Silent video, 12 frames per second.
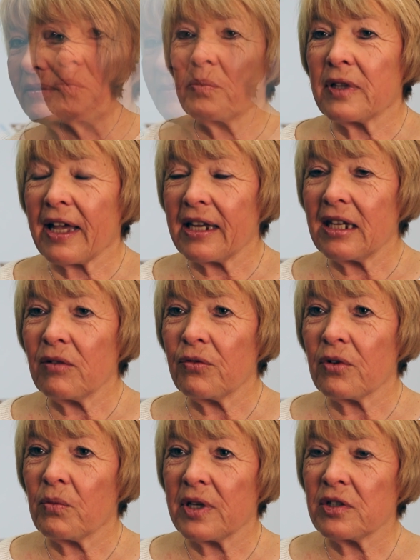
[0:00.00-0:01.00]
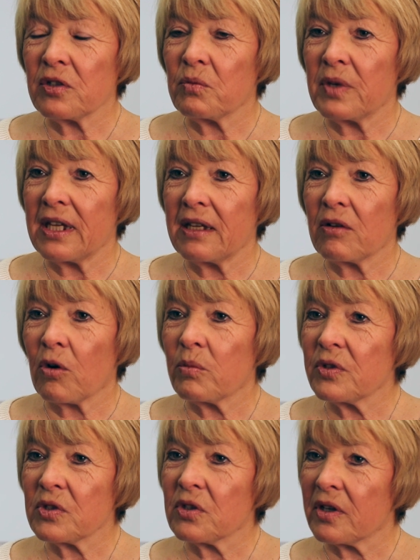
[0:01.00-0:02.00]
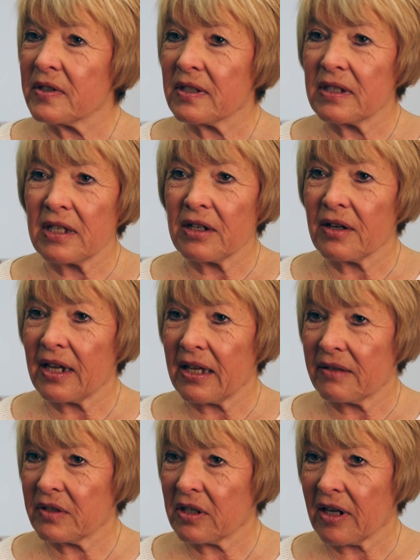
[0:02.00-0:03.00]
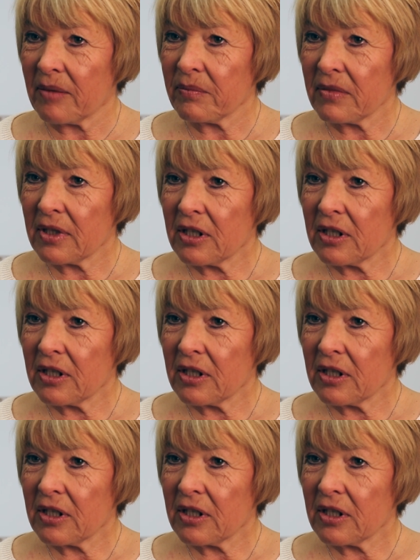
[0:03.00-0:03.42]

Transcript: Planting for winter wheat almost starts a year ahead of time.